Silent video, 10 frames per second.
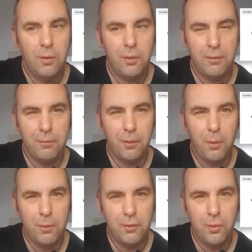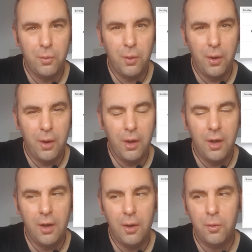Looking forward to
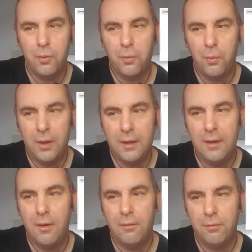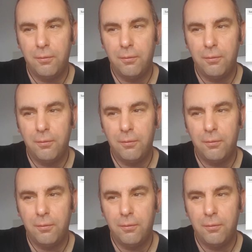a good week of